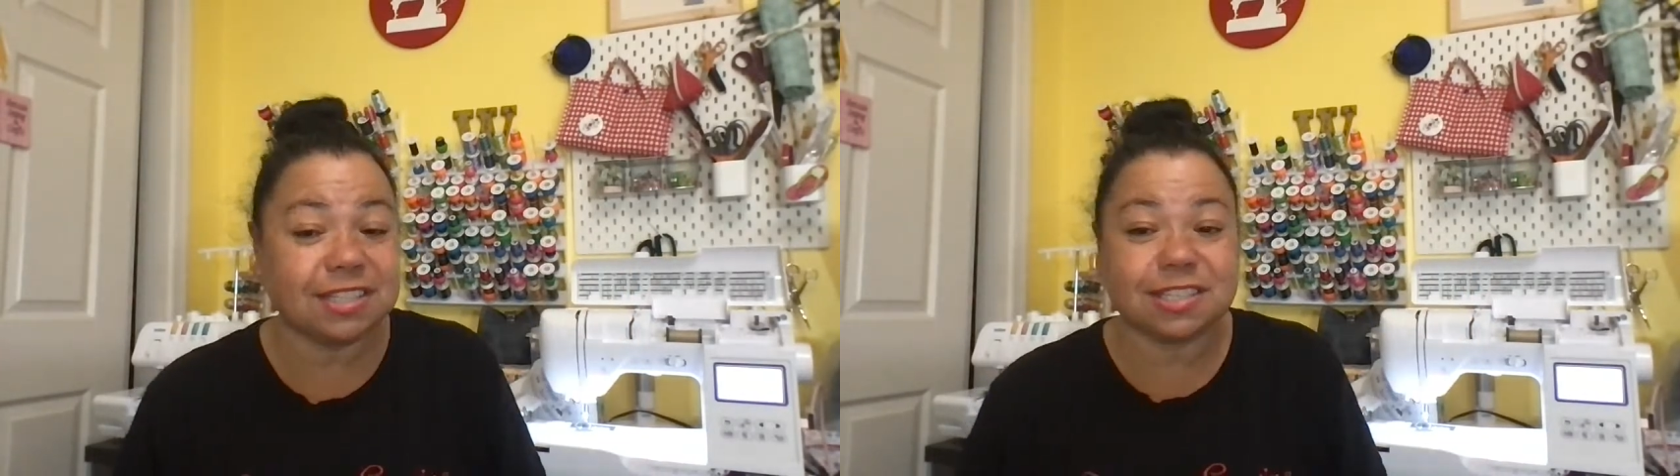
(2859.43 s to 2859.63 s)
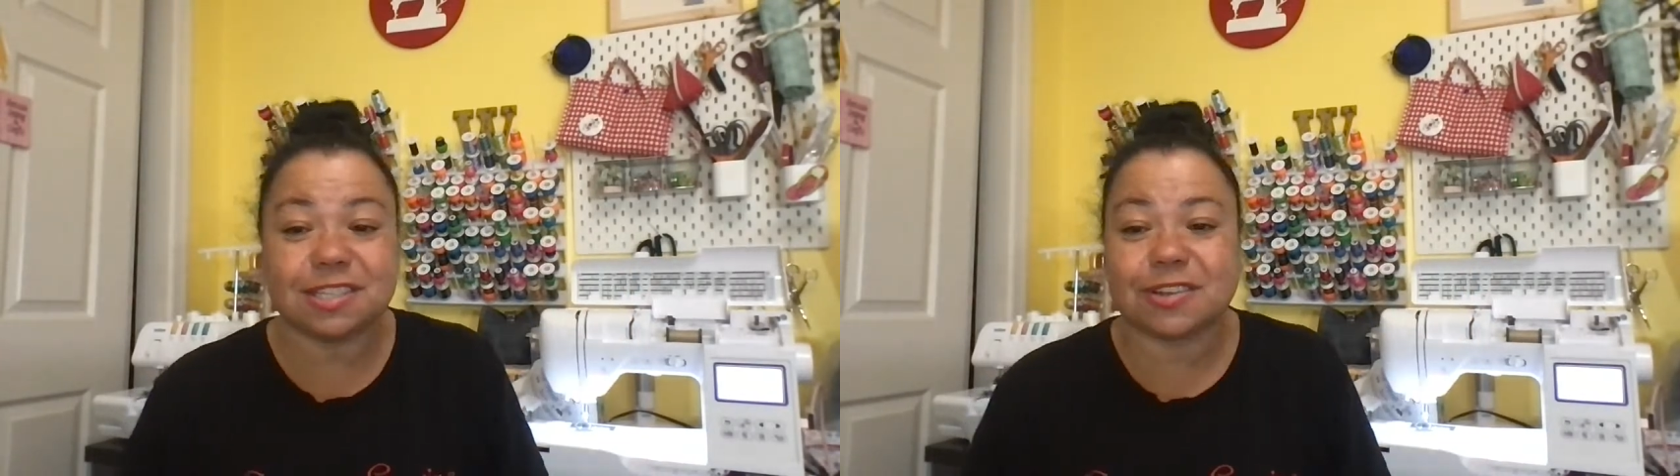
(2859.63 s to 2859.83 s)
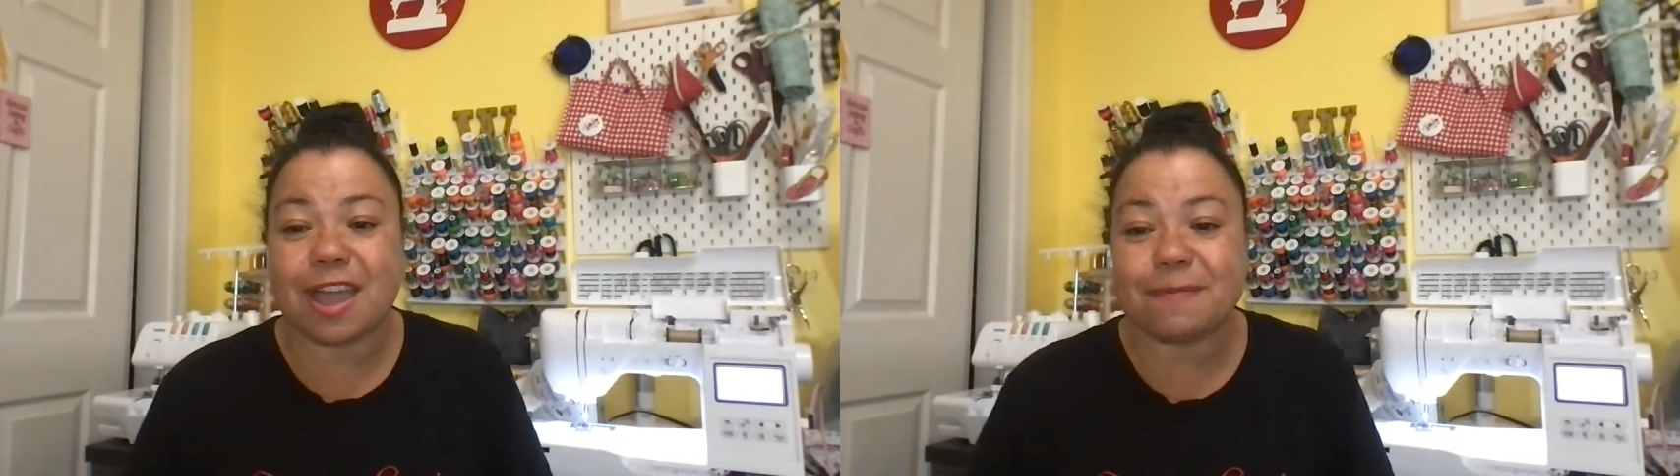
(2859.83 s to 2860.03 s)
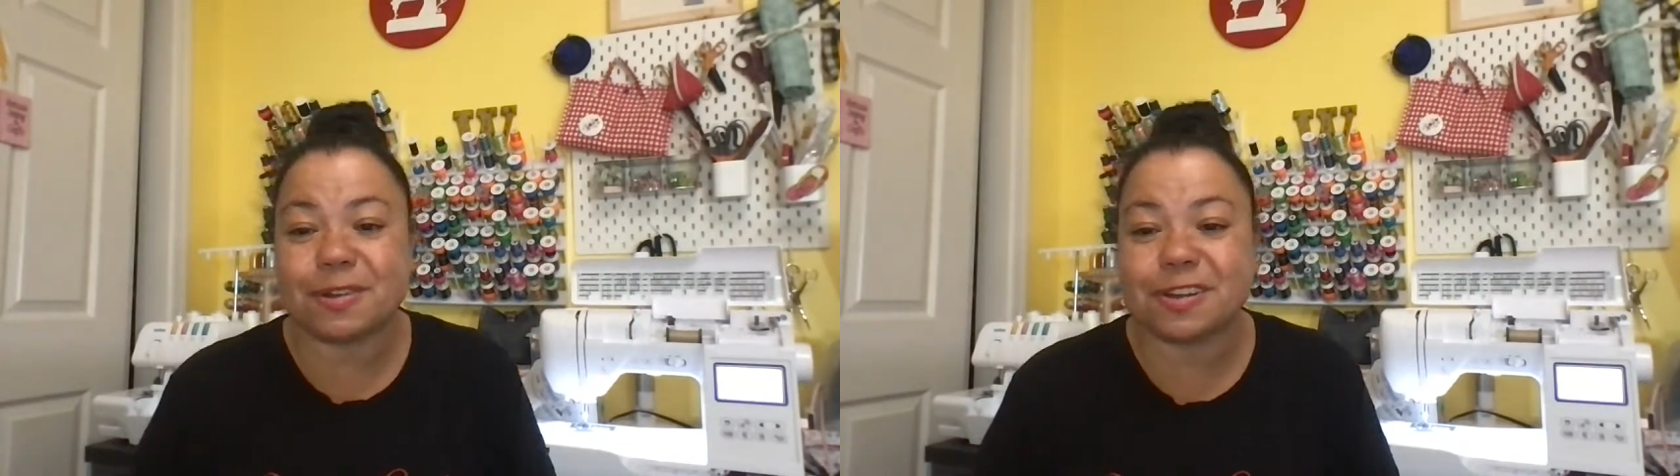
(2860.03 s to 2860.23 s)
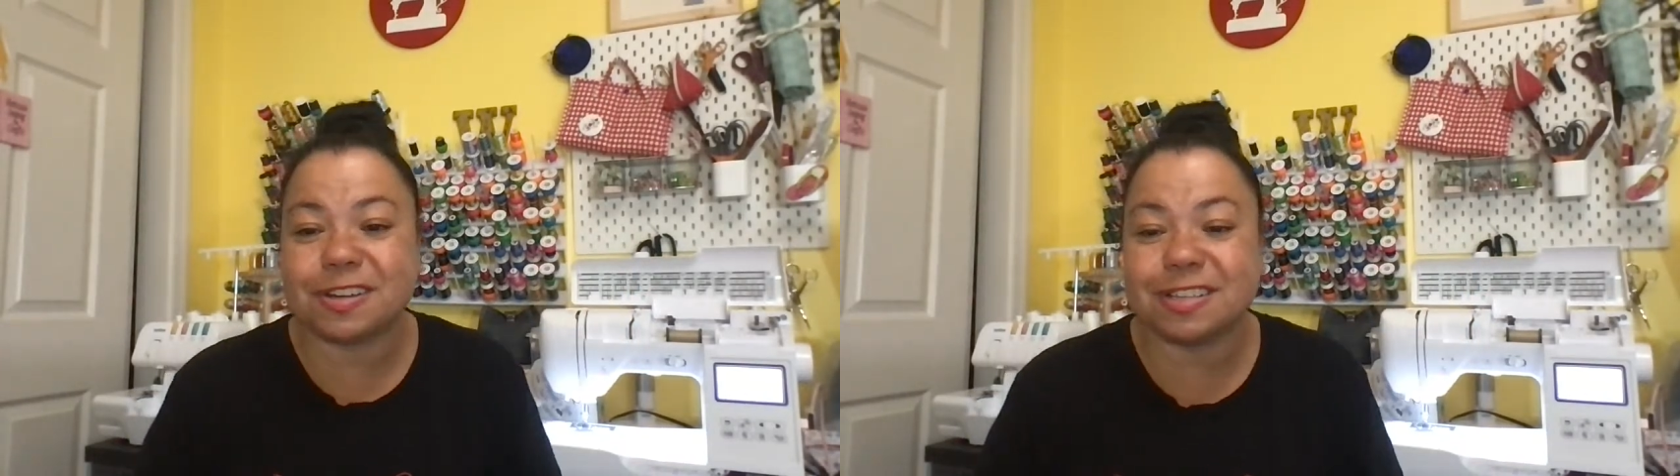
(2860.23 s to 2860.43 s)

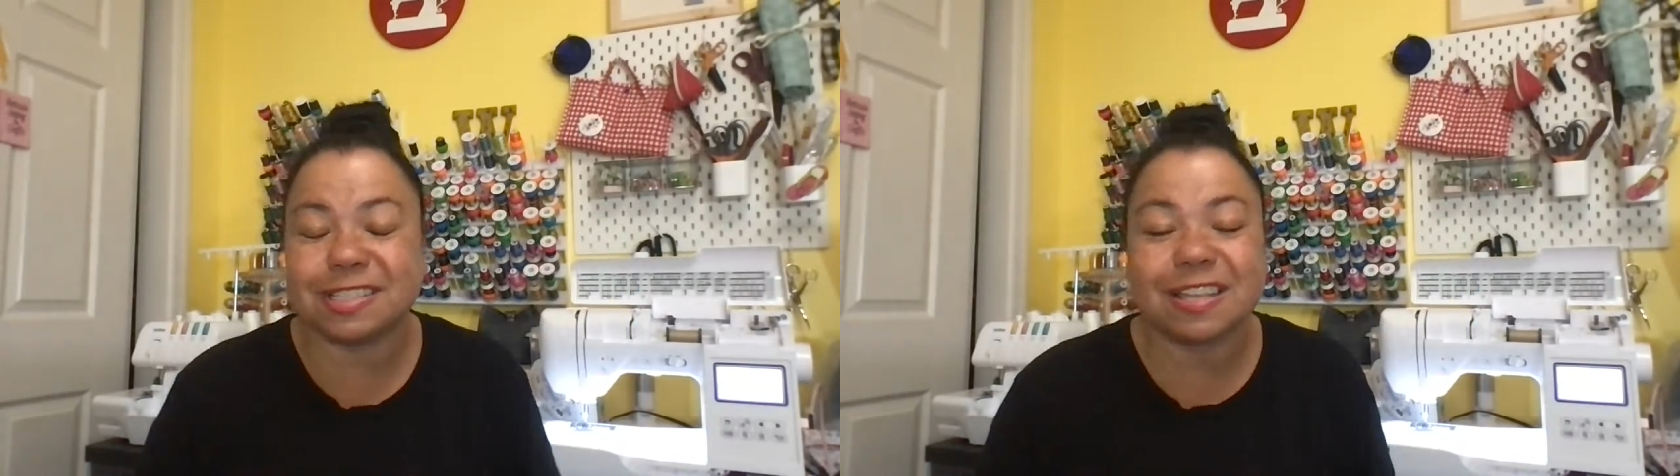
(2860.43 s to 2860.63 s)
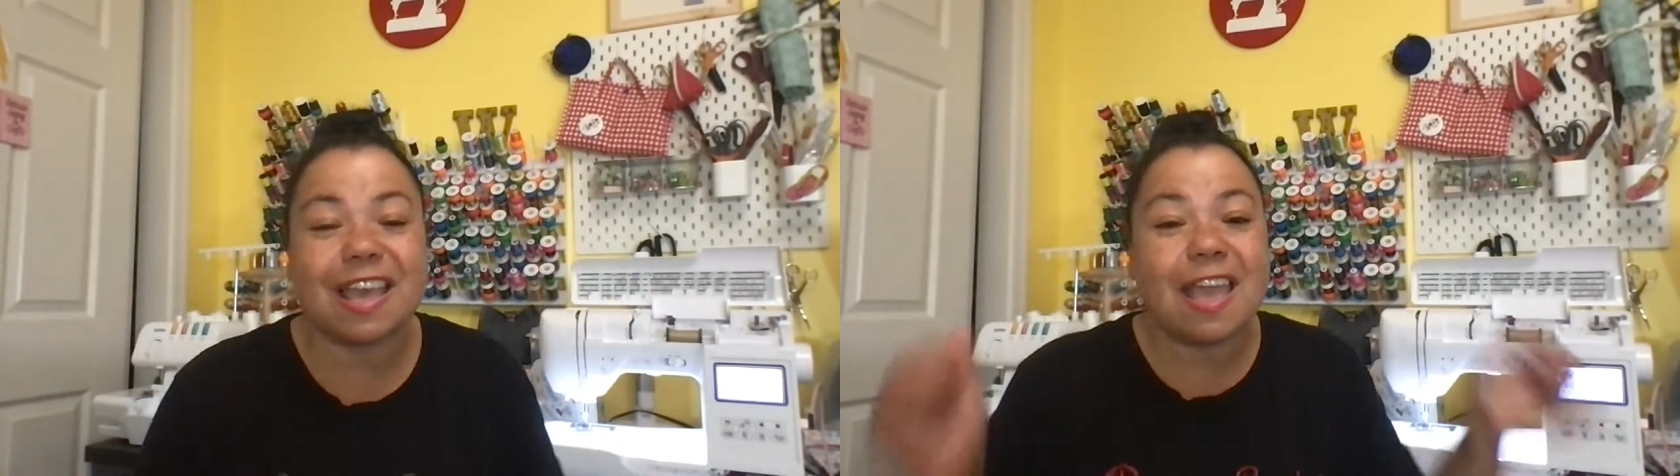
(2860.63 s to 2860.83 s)
subscribers.